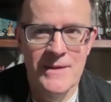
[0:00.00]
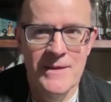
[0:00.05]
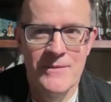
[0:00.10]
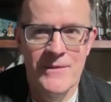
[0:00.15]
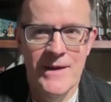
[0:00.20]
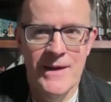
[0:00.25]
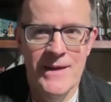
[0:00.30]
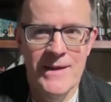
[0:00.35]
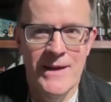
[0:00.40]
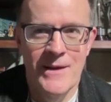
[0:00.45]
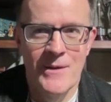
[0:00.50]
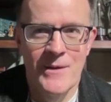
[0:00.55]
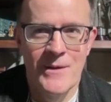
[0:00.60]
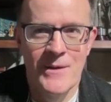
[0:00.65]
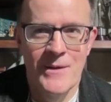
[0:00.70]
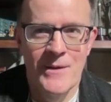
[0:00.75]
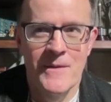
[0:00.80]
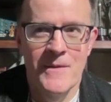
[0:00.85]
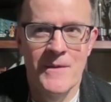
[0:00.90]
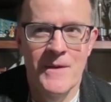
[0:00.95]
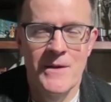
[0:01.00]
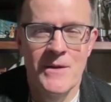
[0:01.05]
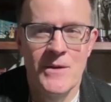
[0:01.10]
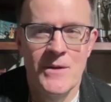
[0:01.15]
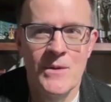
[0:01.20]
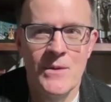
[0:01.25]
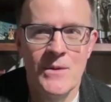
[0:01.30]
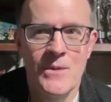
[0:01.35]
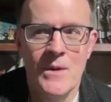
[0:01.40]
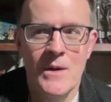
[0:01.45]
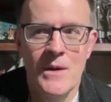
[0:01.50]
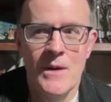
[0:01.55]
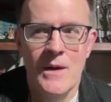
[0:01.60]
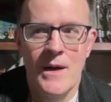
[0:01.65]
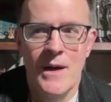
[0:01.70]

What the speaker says: In fact, I don't think they do.